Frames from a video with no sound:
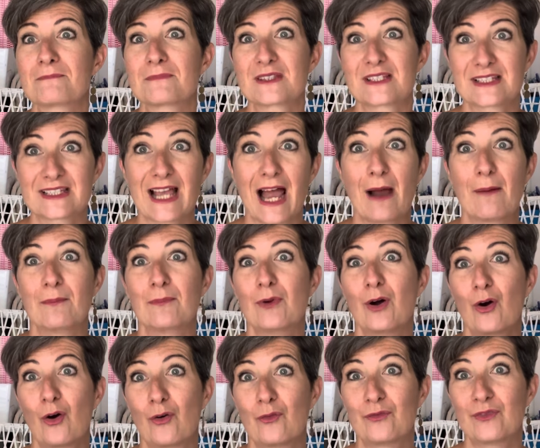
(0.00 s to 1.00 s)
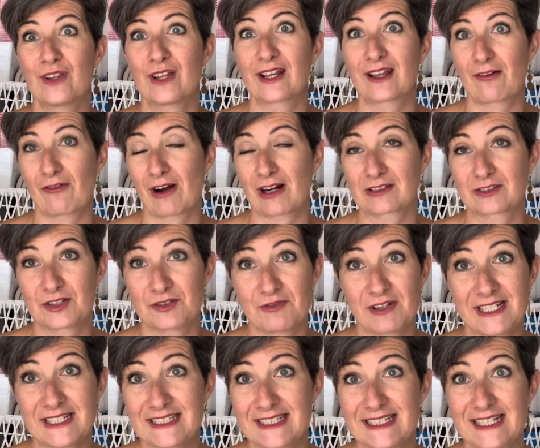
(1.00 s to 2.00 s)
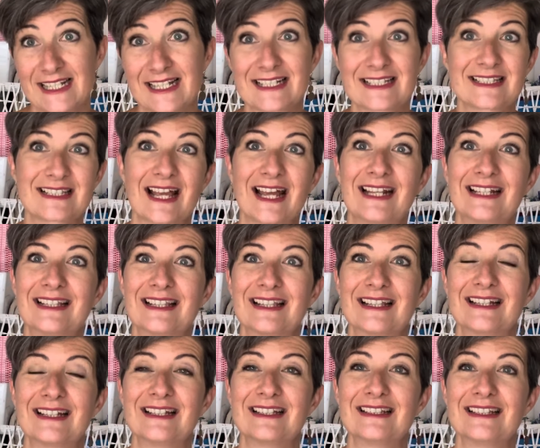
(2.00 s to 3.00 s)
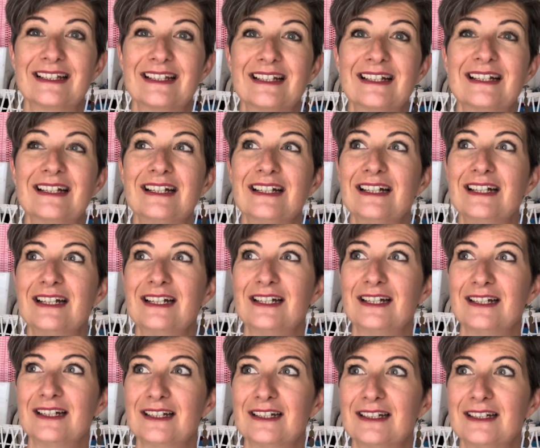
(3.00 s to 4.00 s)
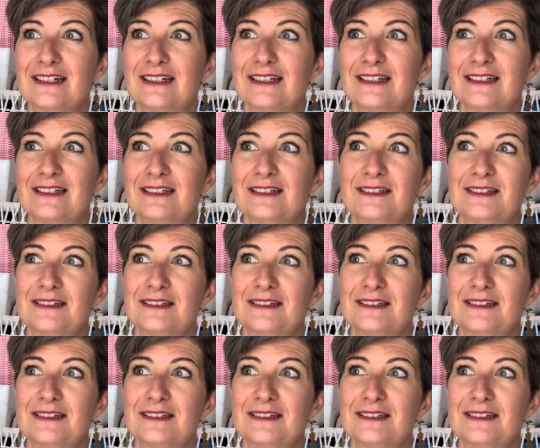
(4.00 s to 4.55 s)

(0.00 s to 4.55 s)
some of the characteristics and the, the uh,